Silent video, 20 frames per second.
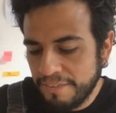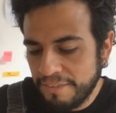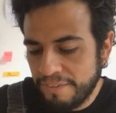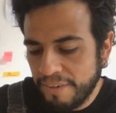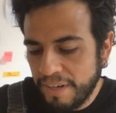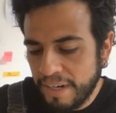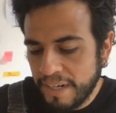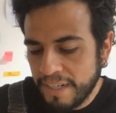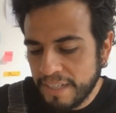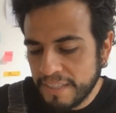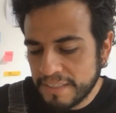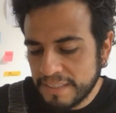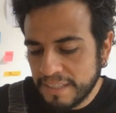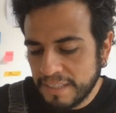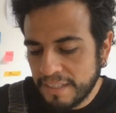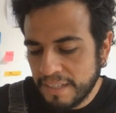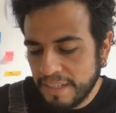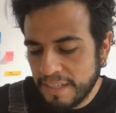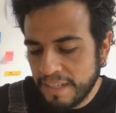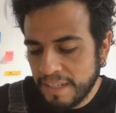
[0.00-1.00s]
farthest
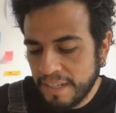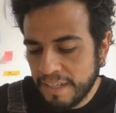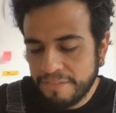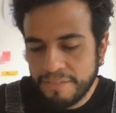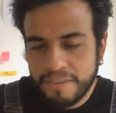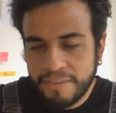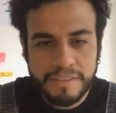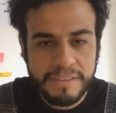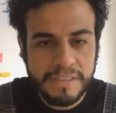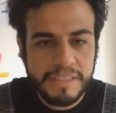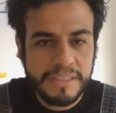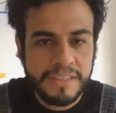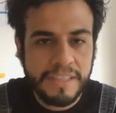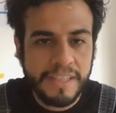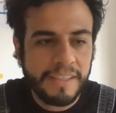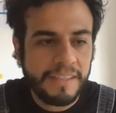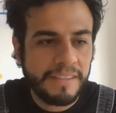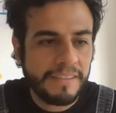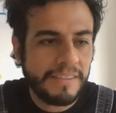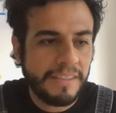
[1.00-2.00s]
I have gone is
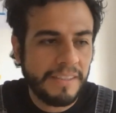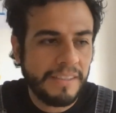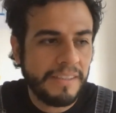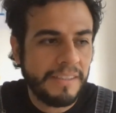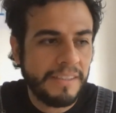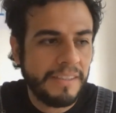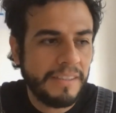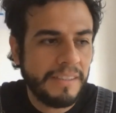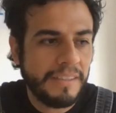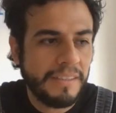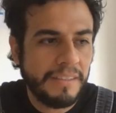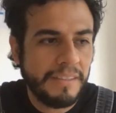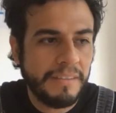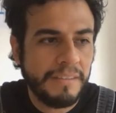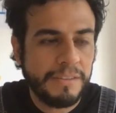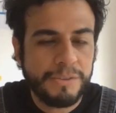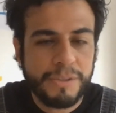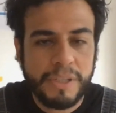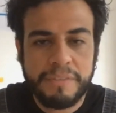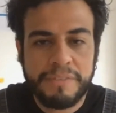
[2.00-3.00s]
like
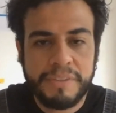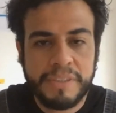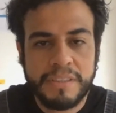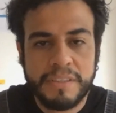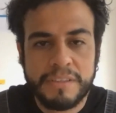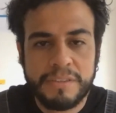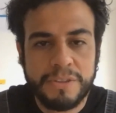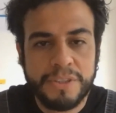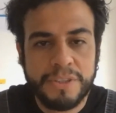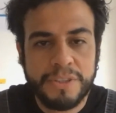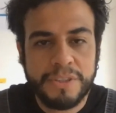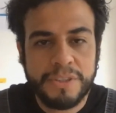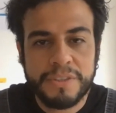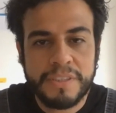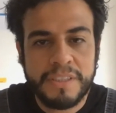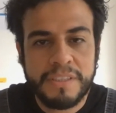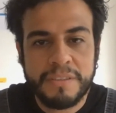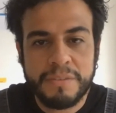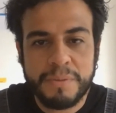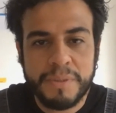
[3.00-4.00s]
driving the
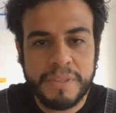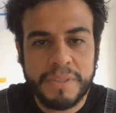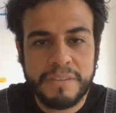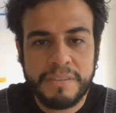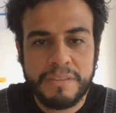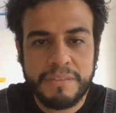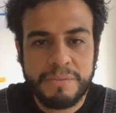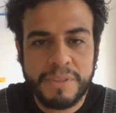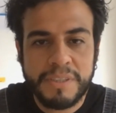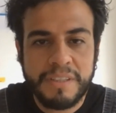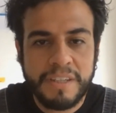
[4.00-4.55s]
Toyotin with